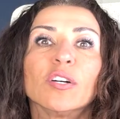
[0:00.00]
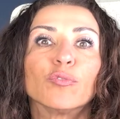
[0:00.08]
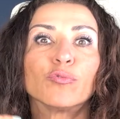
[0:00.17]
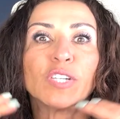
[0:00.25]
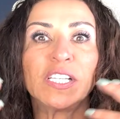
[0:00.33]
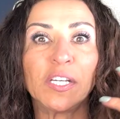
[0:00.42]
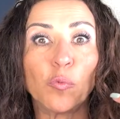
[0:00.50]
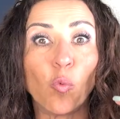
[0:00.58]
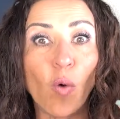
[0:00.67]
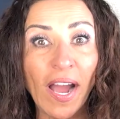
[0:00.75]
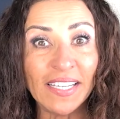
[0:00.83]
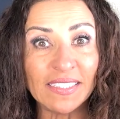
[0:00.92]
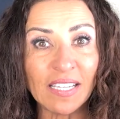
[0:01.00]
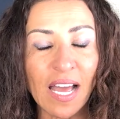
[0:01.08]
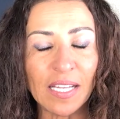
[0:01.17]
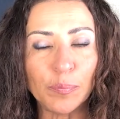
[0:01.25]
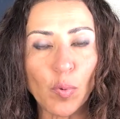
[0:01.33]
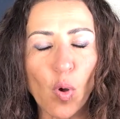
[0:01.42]
really white
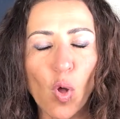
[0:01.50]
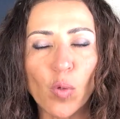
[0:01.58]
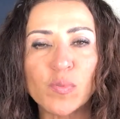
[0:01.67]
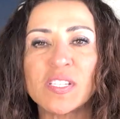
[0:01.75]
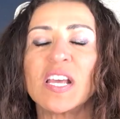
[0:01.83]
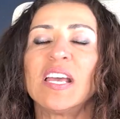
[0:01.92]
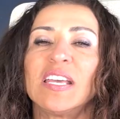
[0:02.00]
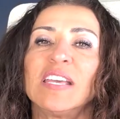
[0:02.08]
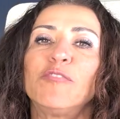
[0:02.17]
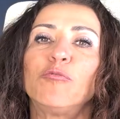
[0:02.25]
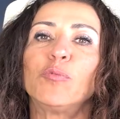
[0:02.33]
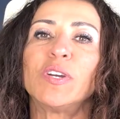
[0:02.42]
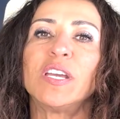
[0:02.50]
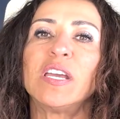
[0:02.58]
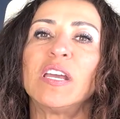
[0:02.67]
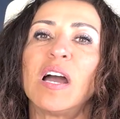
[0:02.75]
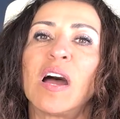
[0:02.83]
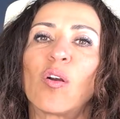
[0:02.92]
light bulbs, if
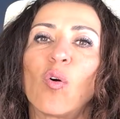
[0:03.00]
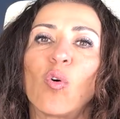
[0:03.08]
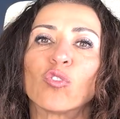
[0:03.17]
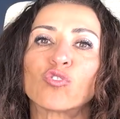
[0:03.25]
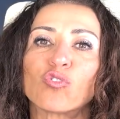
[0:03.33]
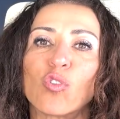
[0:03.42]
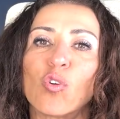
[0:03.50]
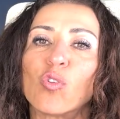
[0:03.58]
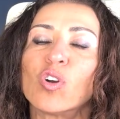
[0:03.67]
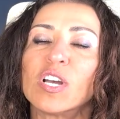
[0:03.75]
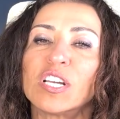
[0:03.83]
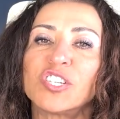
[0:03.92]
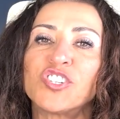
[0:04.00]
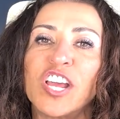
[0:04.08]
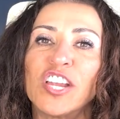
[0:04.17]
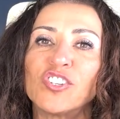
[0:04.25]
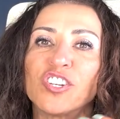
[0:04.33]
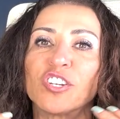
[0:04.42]
we are also
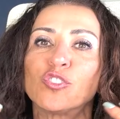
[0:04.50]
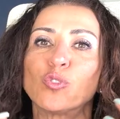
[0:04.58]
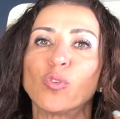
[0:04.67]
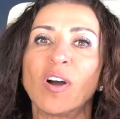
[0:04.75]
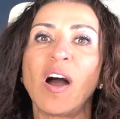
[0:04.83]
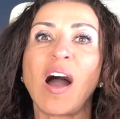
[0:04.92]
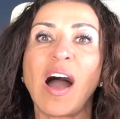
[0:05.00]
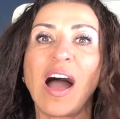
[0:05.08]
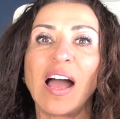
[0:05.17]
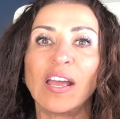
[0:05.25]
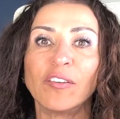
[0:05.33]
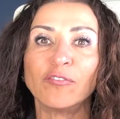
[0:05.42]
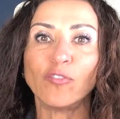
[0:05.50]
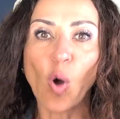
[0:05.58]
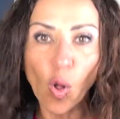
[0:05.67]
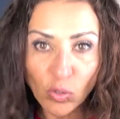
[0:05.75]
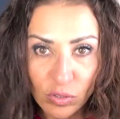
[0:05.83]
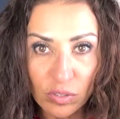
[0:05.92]
changing to a high
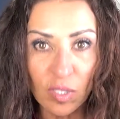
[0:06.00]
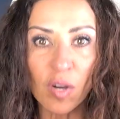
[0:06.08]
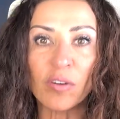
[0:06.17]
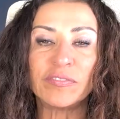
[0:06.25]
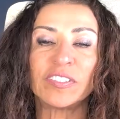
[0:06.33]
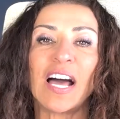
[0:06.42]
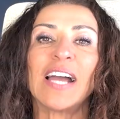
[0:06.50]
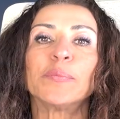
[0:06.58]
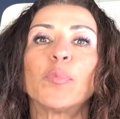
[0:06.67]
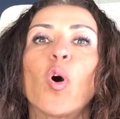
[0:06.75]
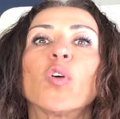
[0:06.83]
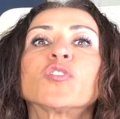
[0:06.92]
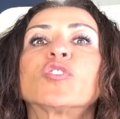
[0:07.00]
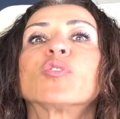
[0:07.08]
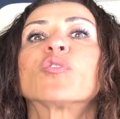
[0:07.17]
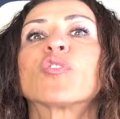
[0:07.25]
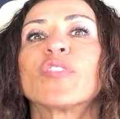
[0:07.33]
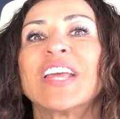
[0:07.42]
volt of light bulbs to
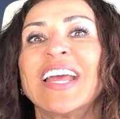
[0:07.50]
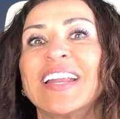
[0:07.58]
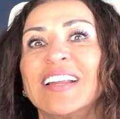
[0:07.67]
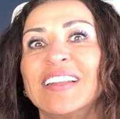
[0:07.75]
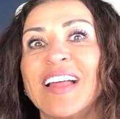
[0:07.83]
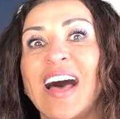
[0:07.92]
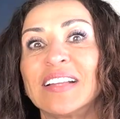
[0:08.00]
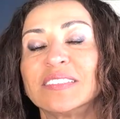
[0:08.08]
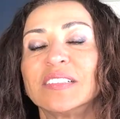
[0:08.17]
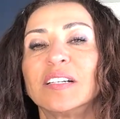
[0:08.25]
create a lot